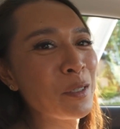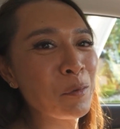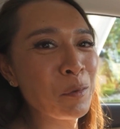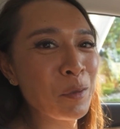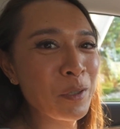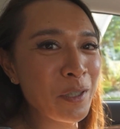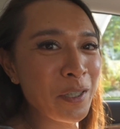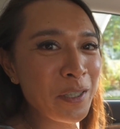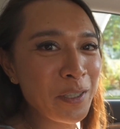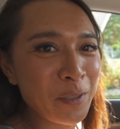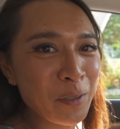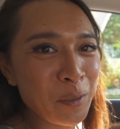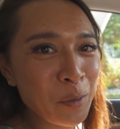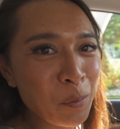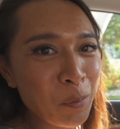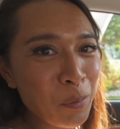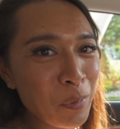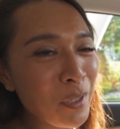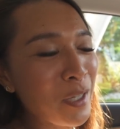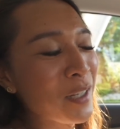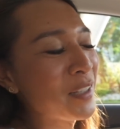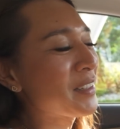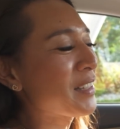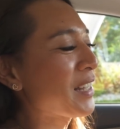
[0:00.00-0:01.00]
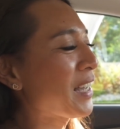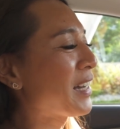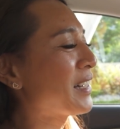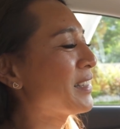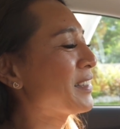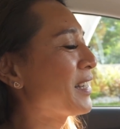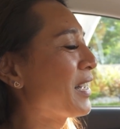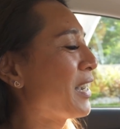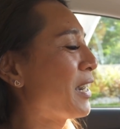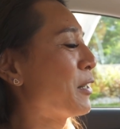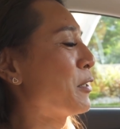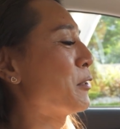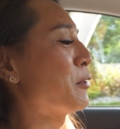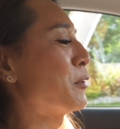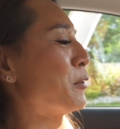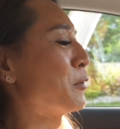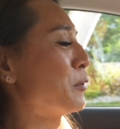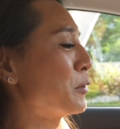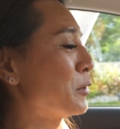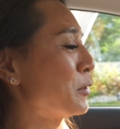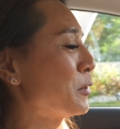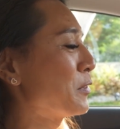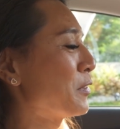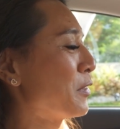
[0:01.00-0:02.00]
We're going to plot out our
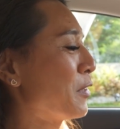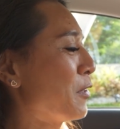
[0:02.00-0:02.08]
route